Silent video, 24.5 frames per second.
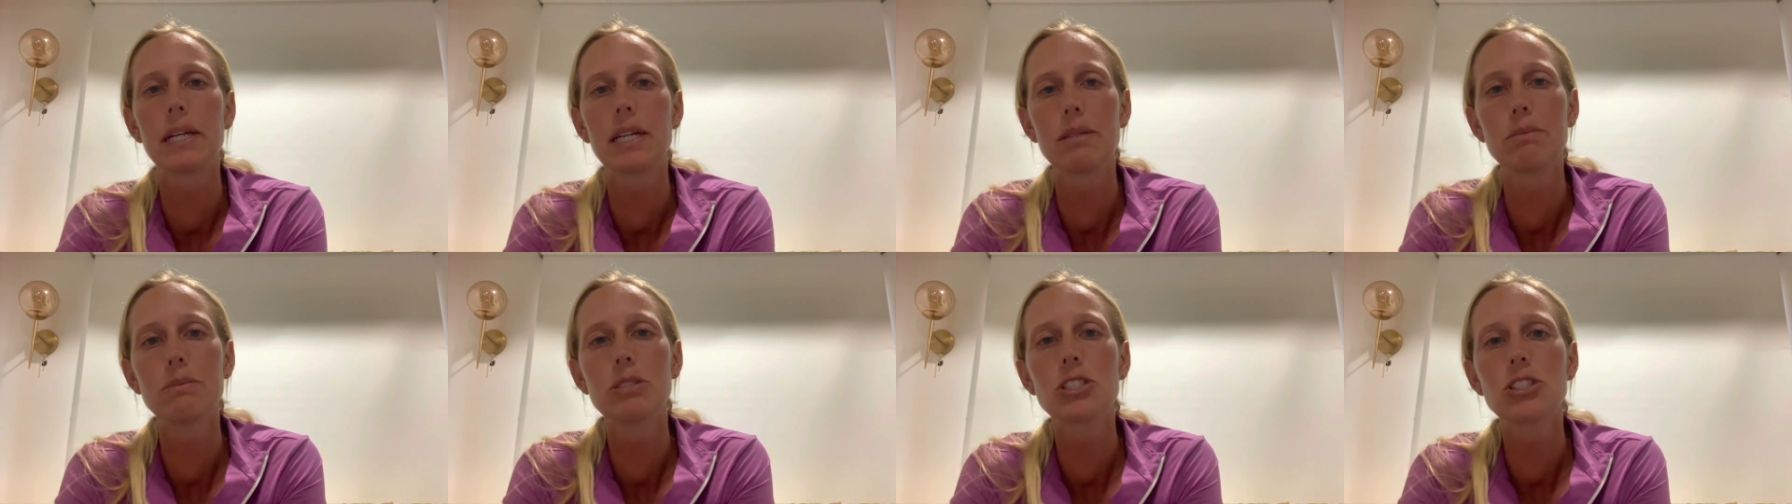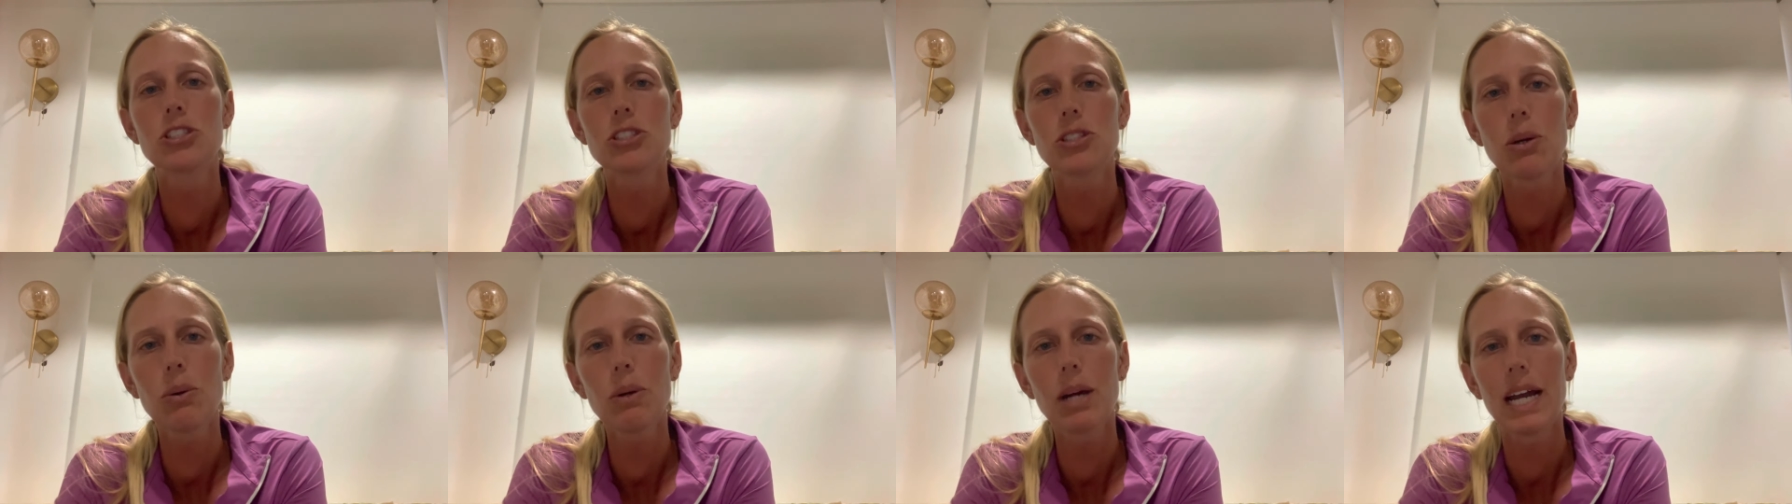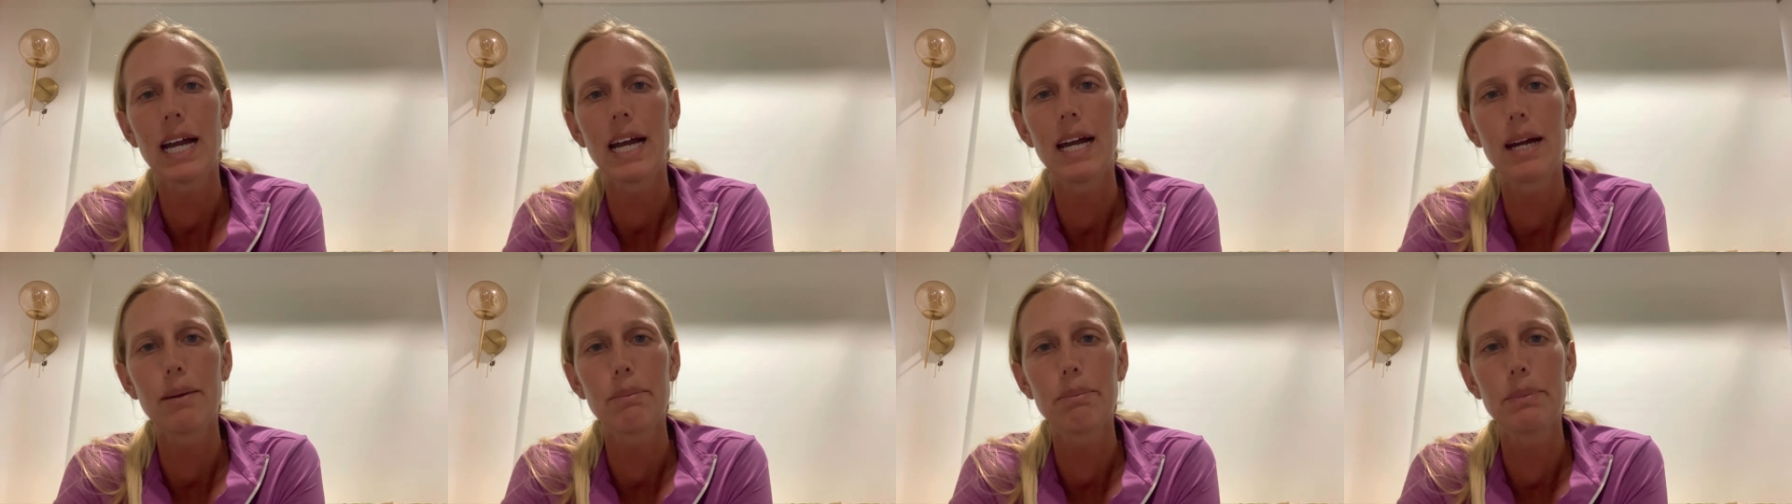I'm so
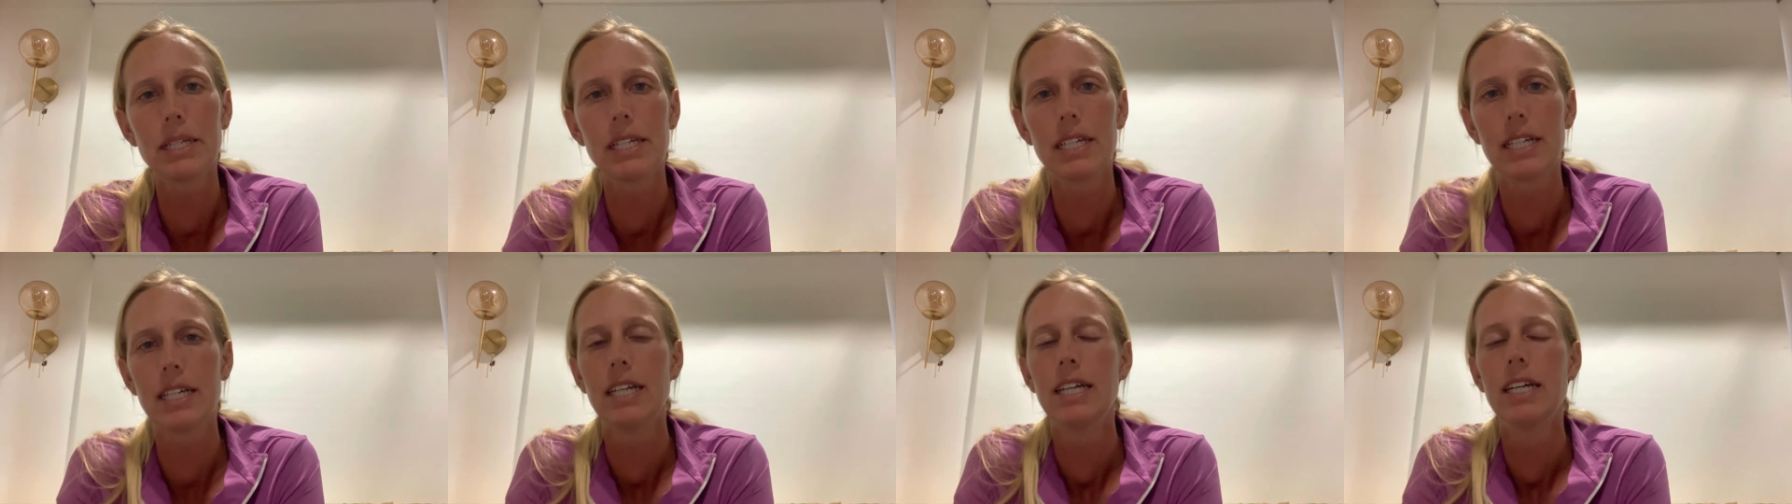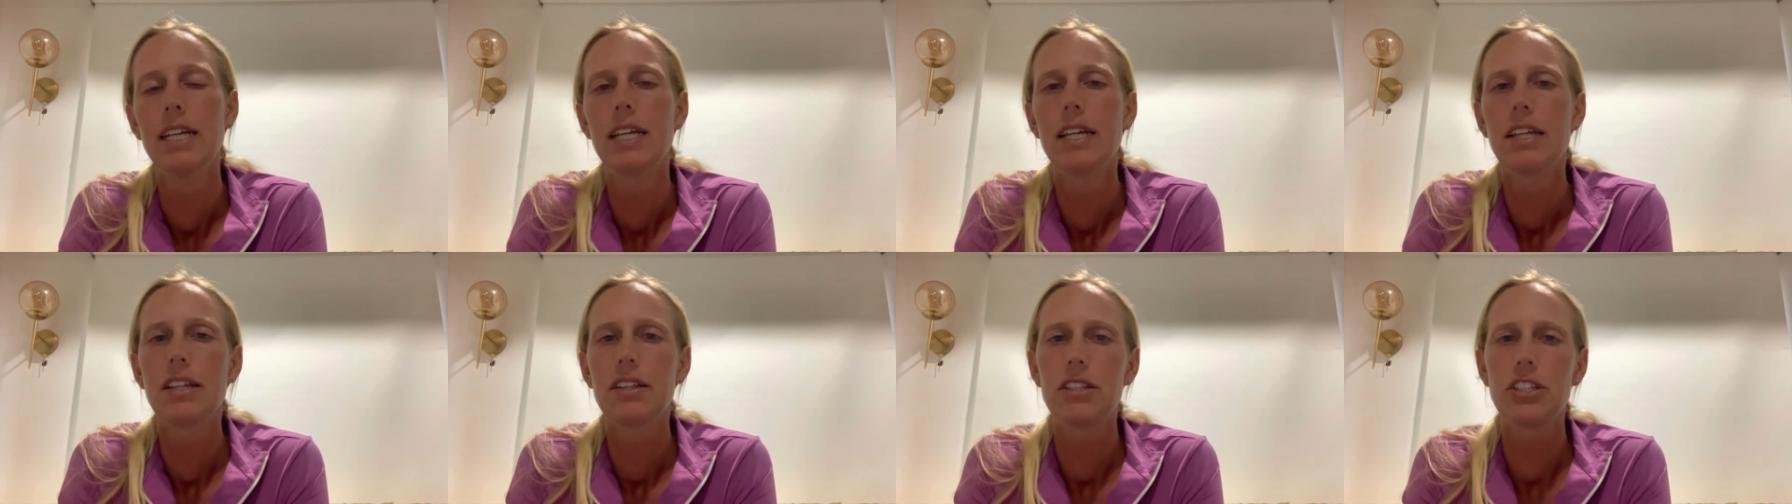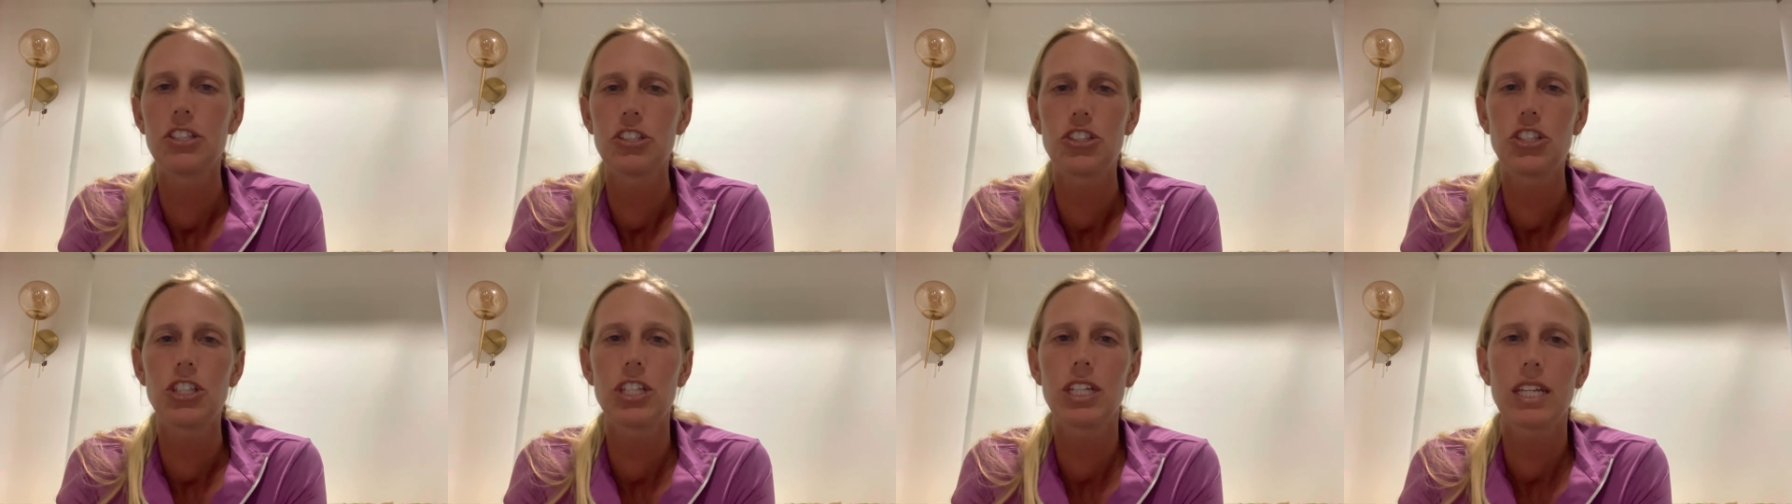happy that
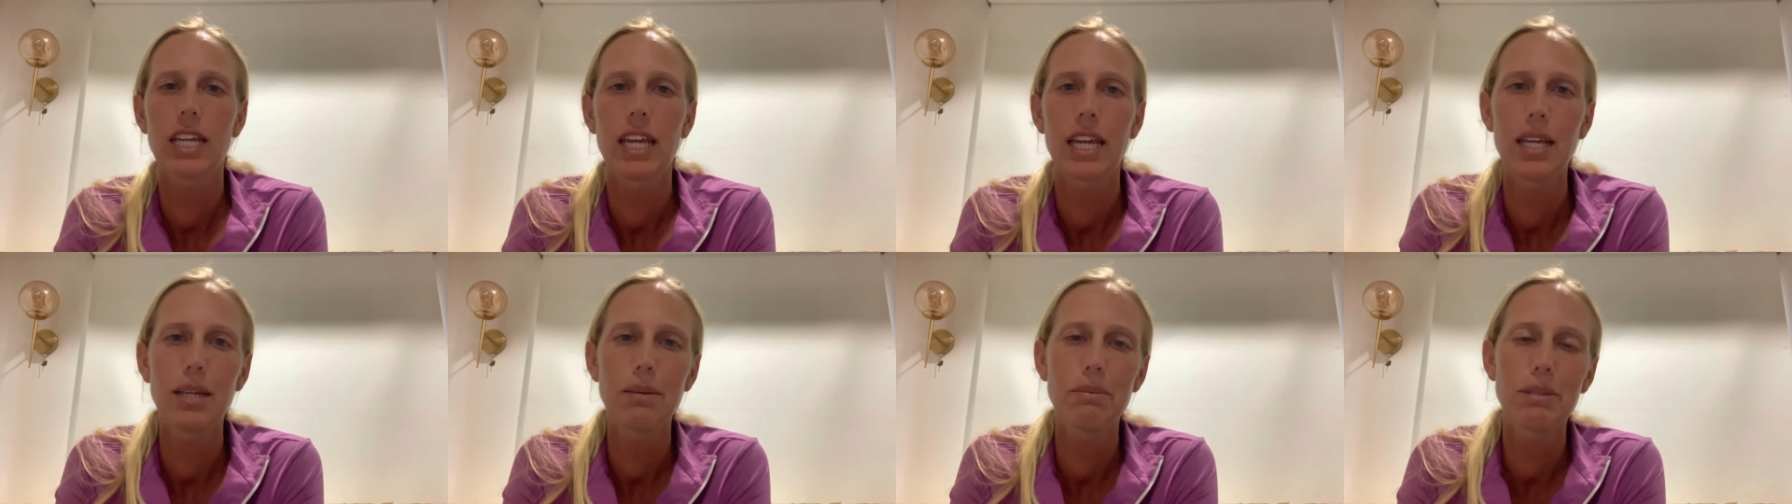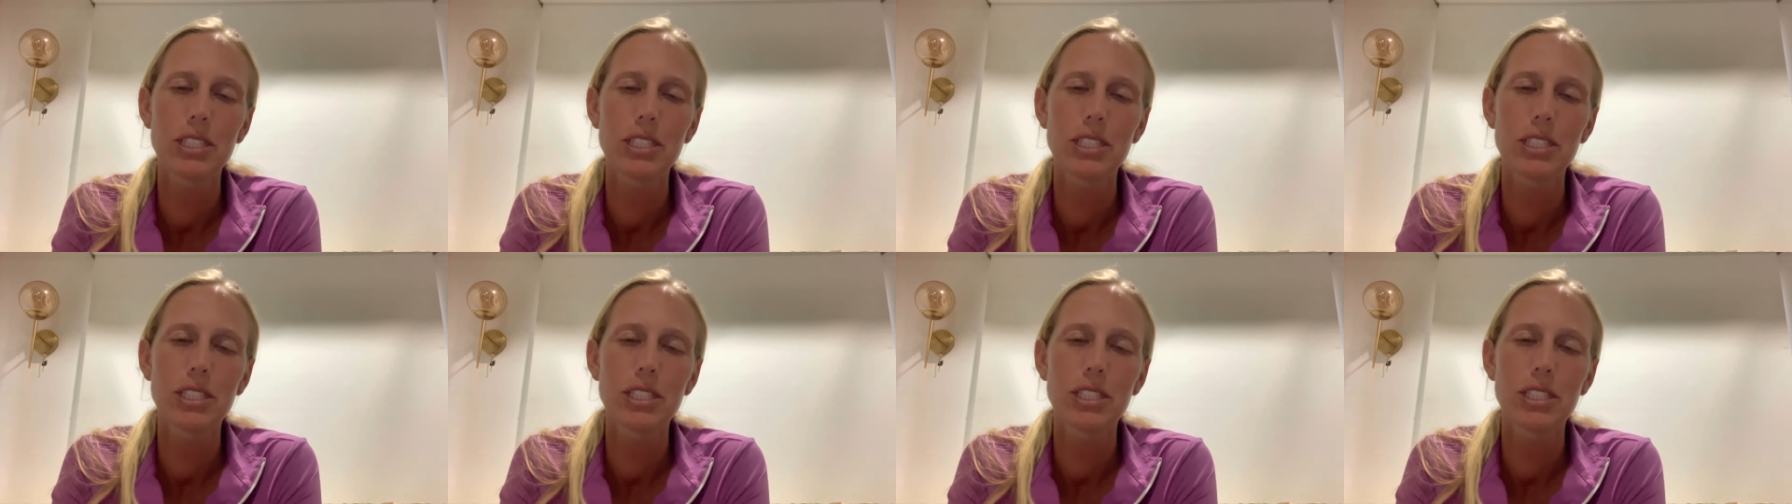she came